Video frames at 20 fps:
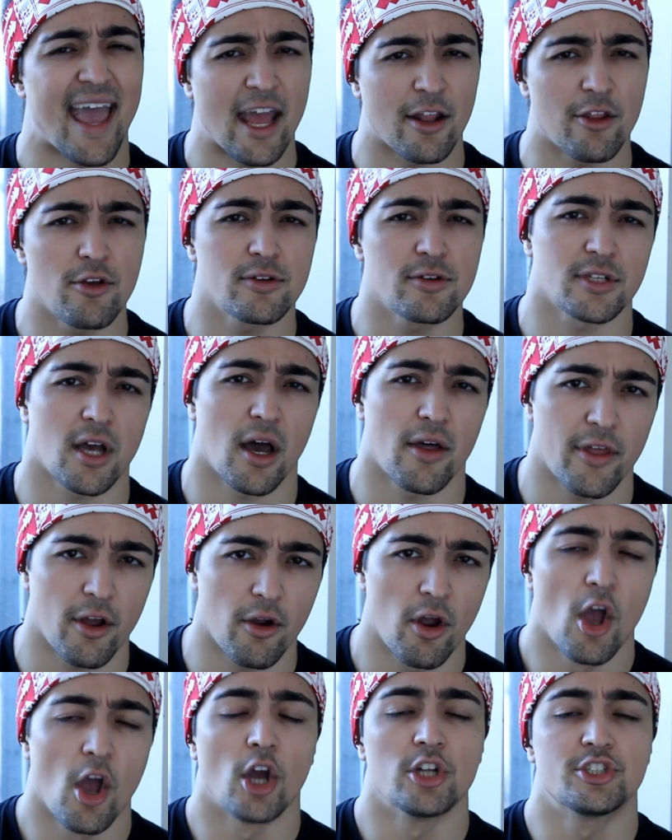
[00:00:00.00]
end you saw
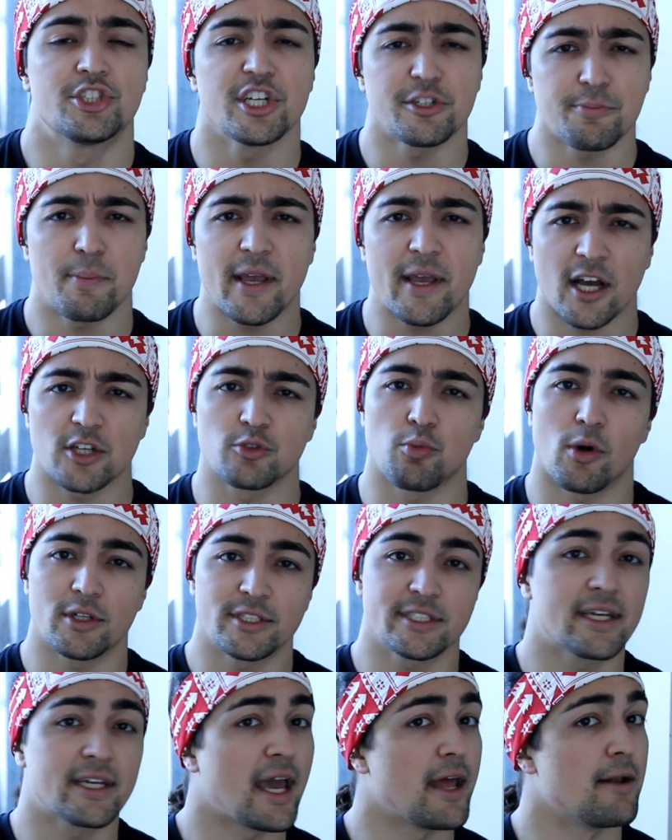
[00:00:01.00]
there just because
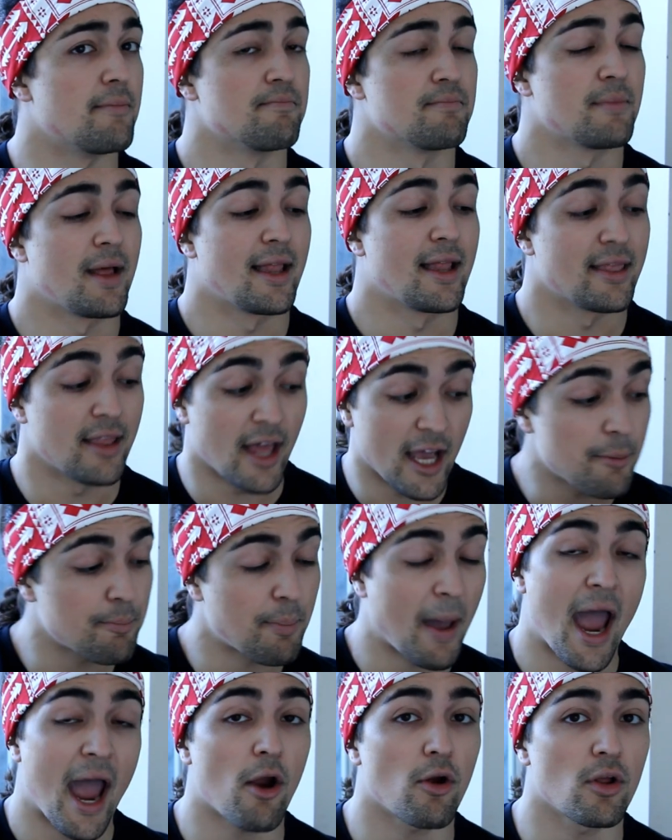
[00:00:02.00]
once again, like
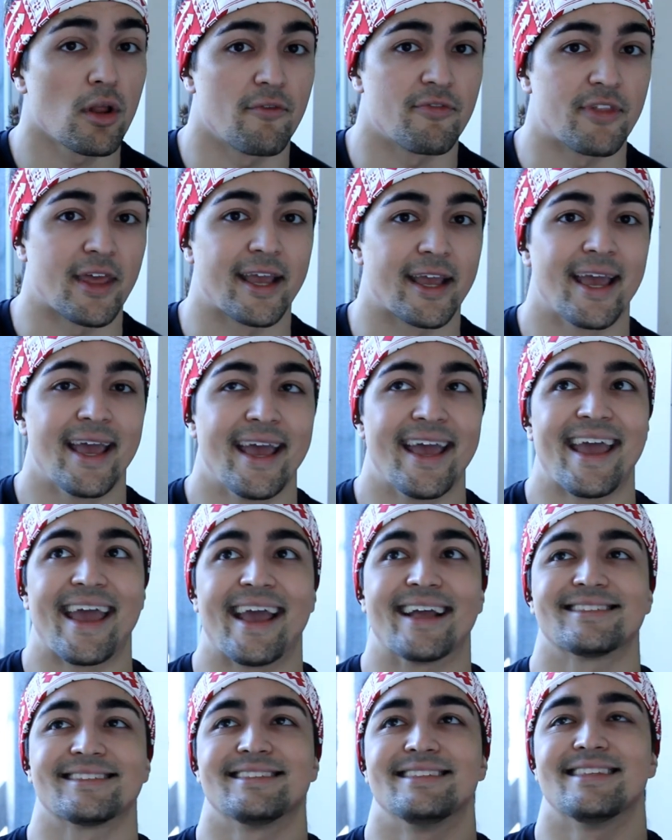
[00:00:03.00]
powerlifting,
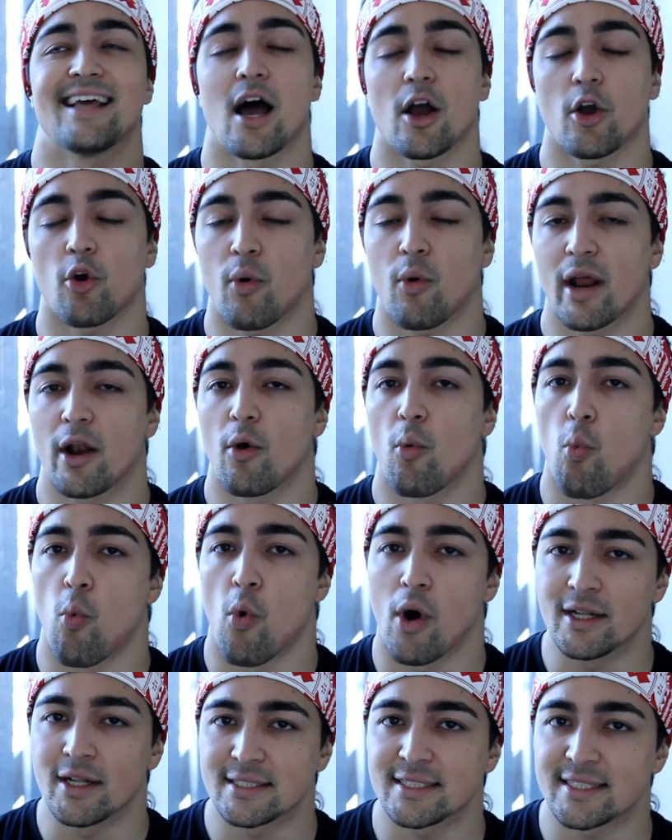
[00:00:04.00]
it's not quite a
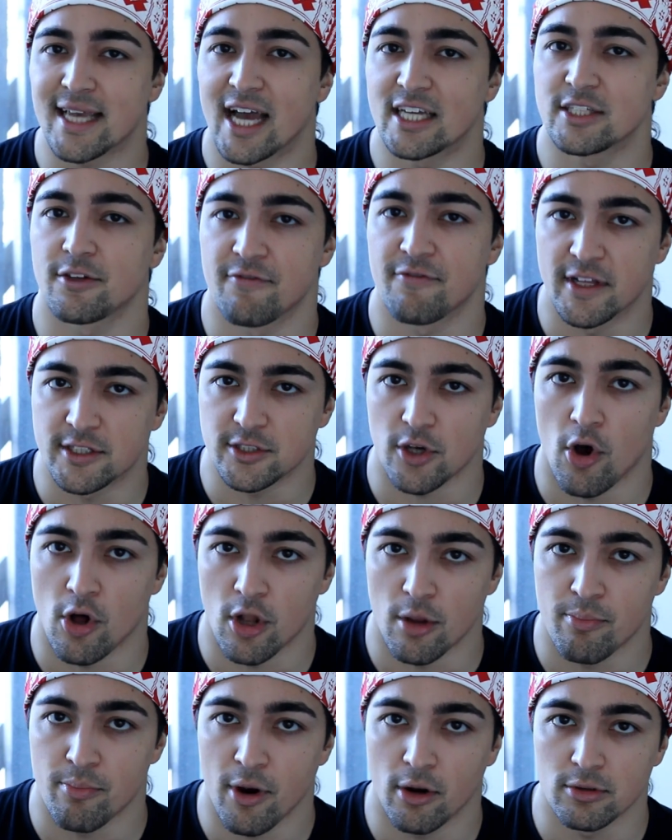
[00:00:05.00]

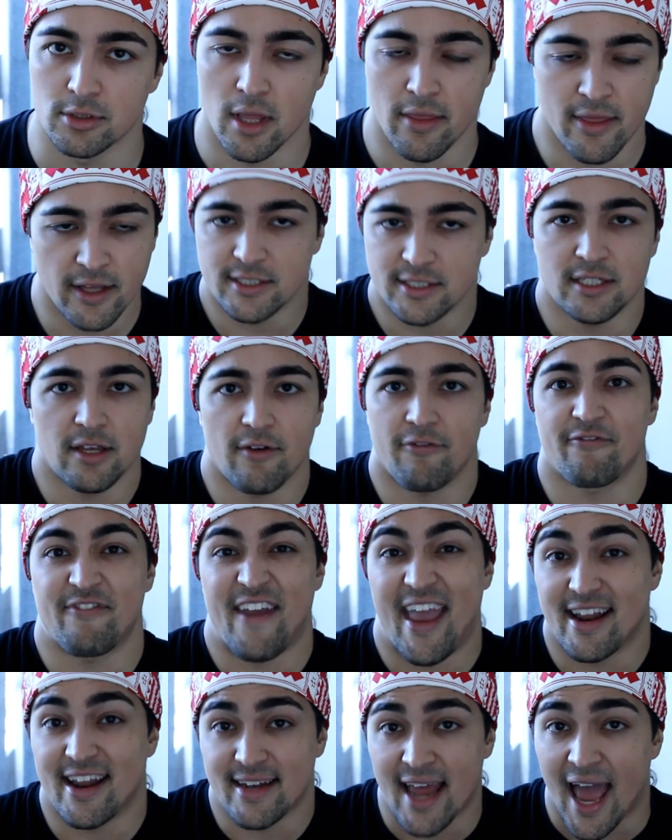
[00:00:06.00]
one-size-fits-all approach. This is a
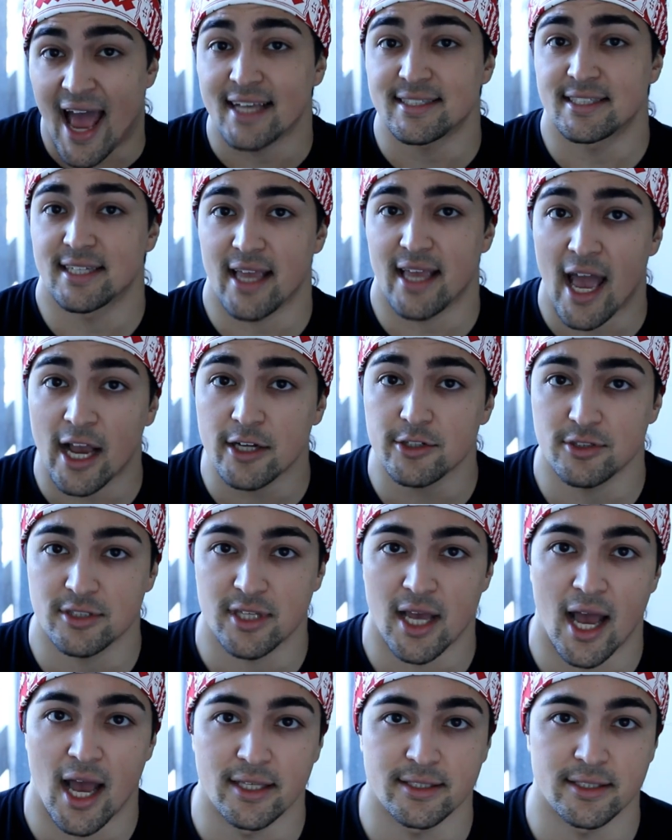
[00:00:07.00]
fantastic
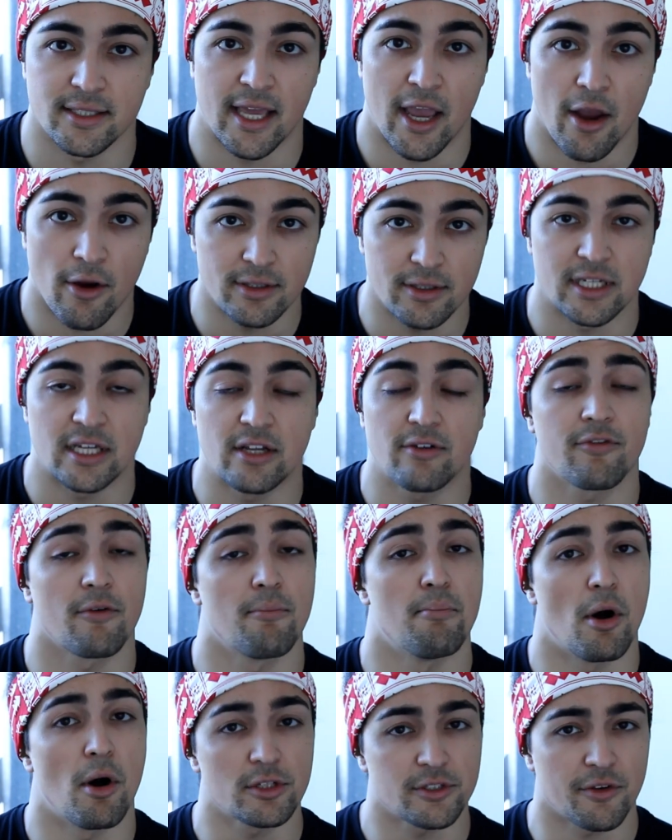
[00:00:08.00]
exercise guaranteed for
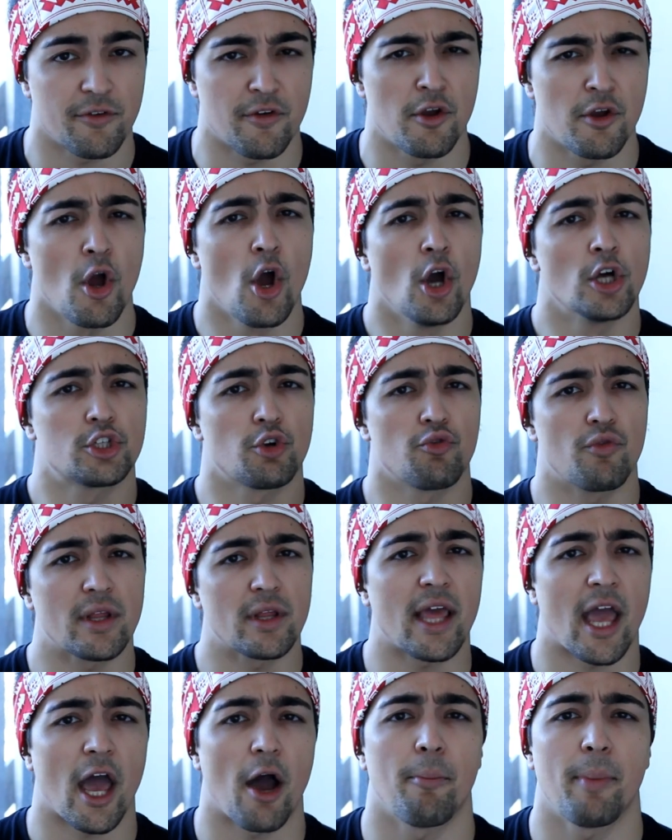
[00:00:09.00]
most of you to
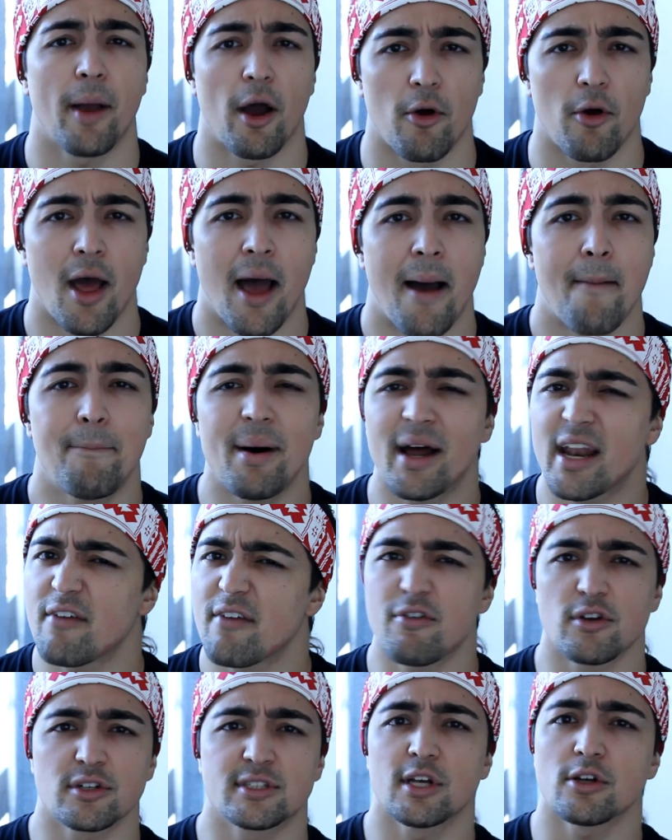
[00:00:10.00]
really help out. But
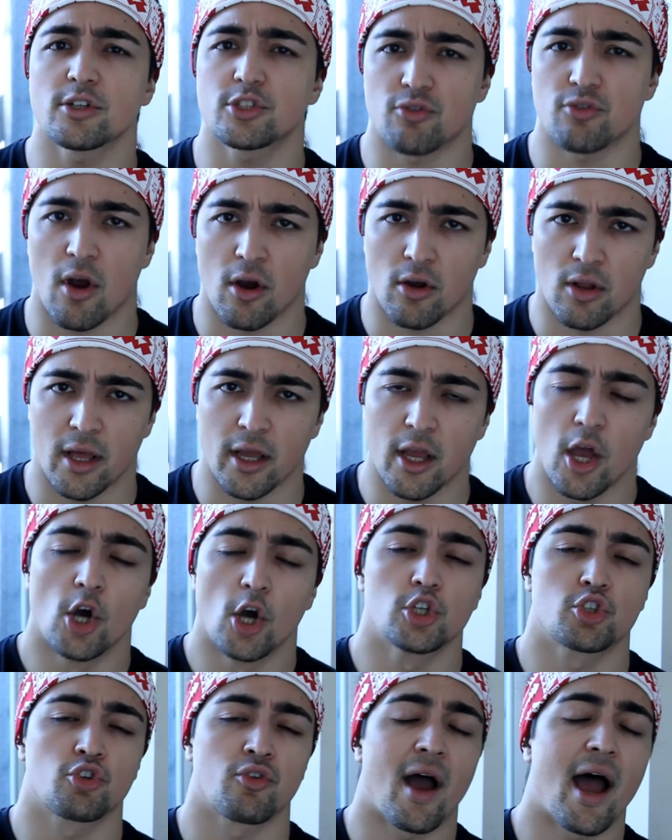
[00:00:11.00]
if you're still struggling,
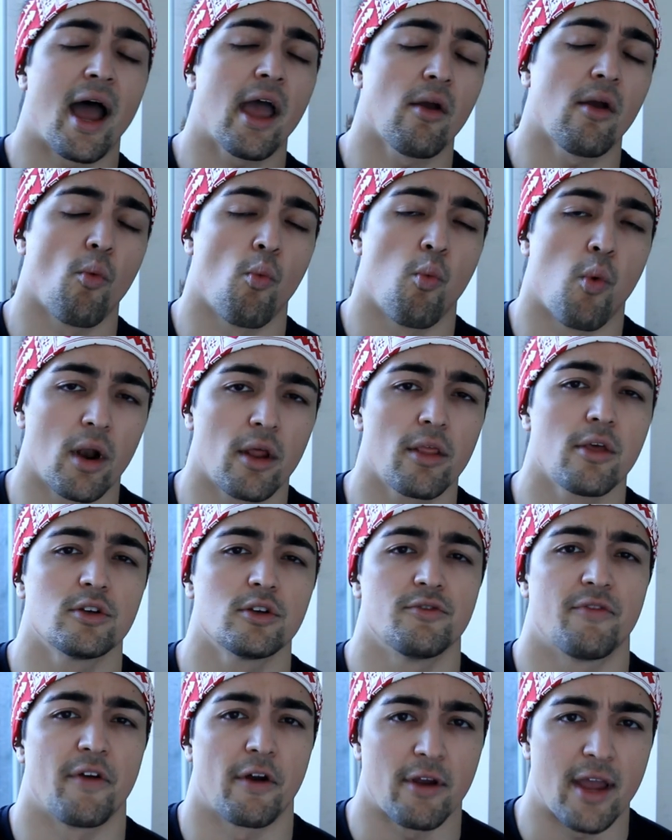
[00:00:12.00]
try one of
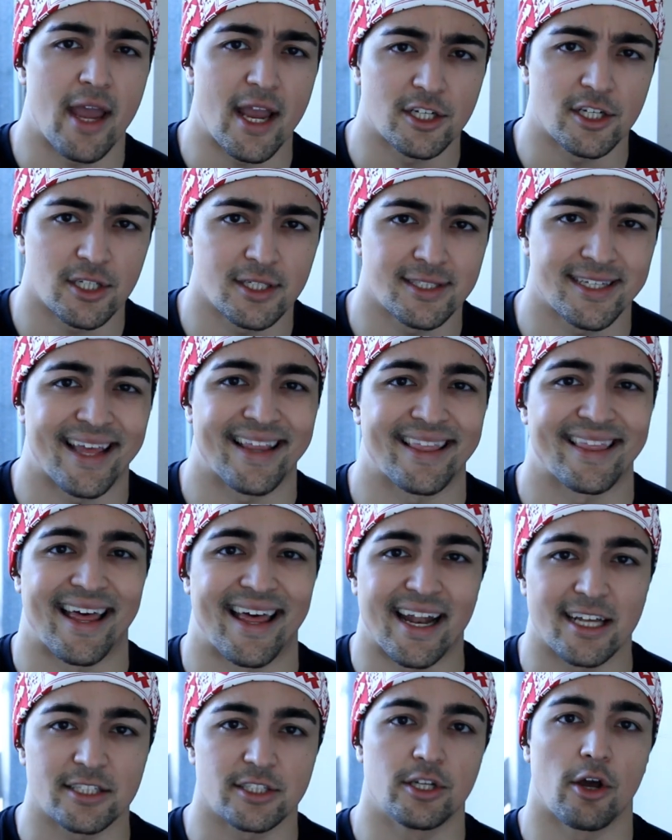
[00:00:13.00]
those variations and
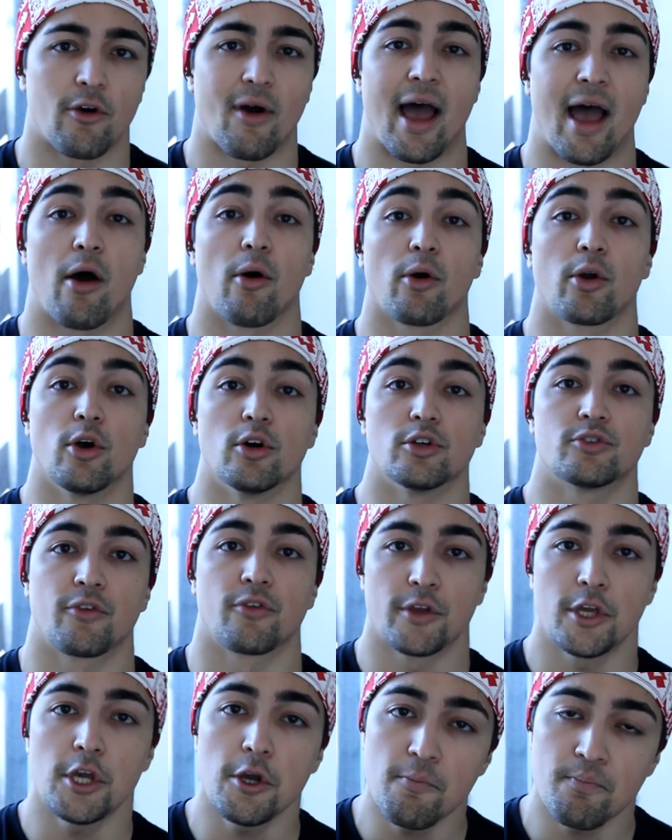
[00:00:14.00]
let us know how it goes
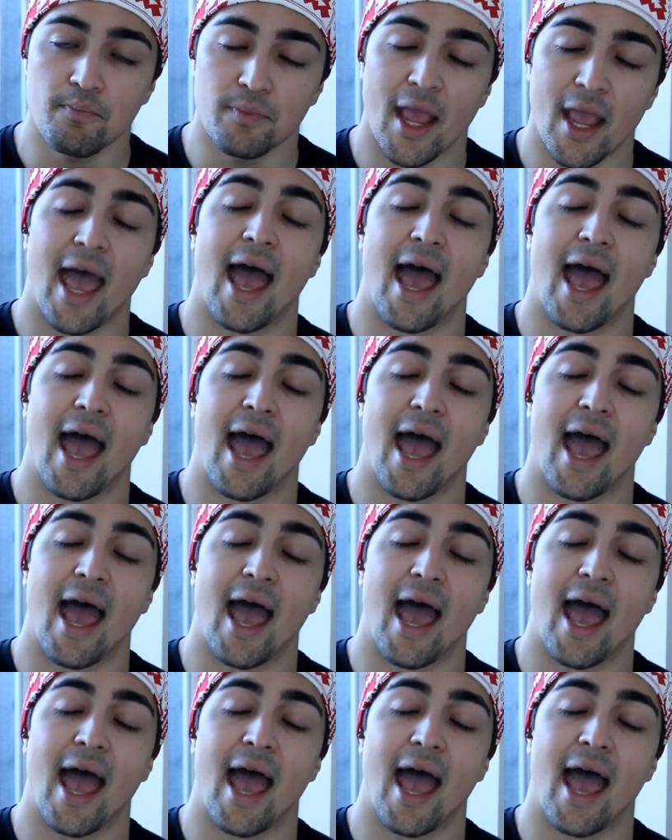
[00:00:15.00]
for you.